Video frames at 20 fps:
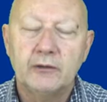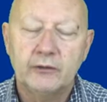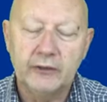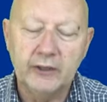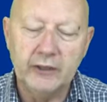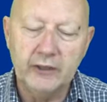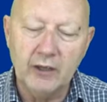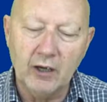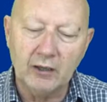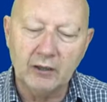The
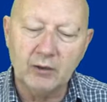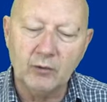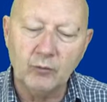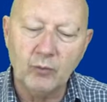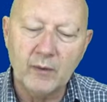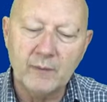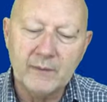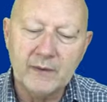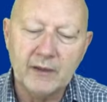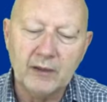younger
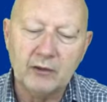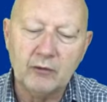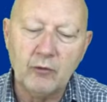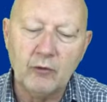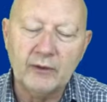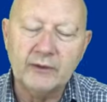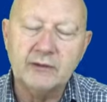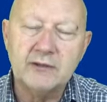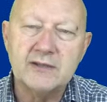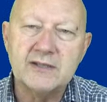women are
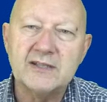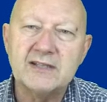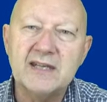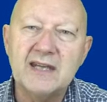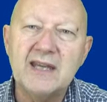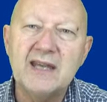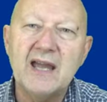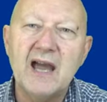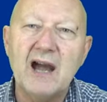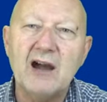going to
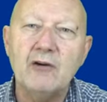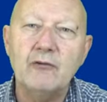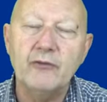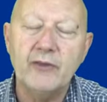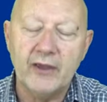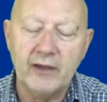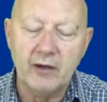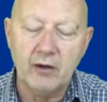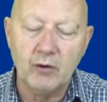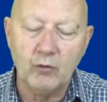see how
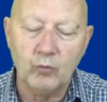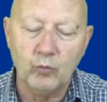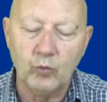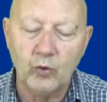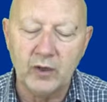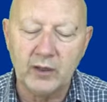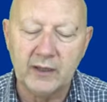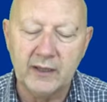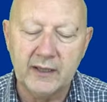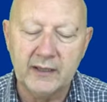they are
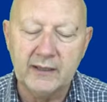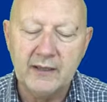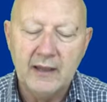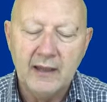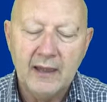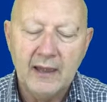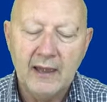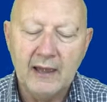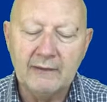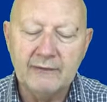working
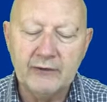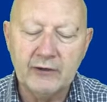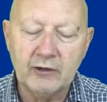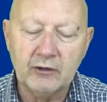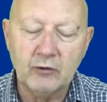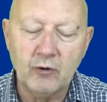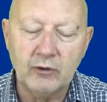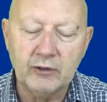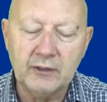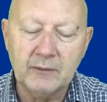and they're
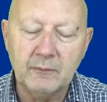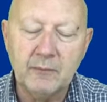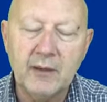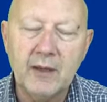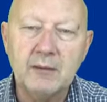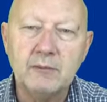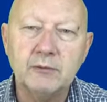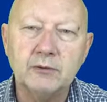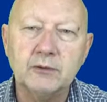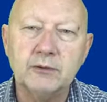going to be
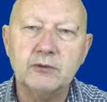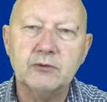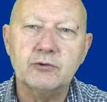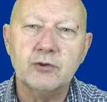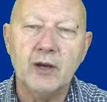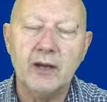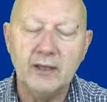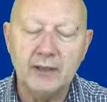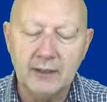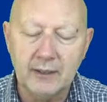able to
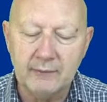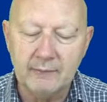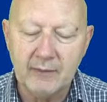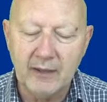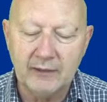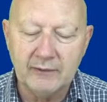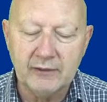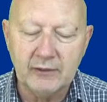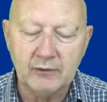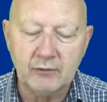train them
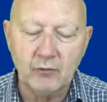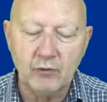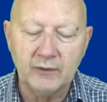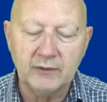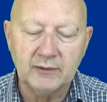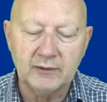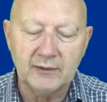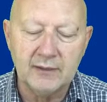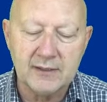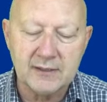and they're going
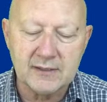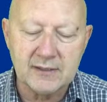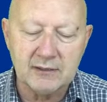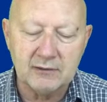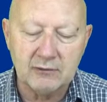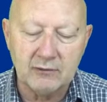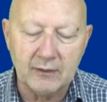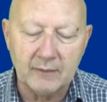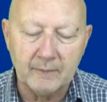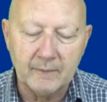to listen
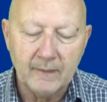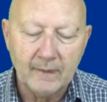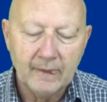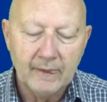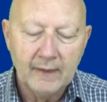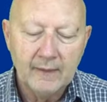to them.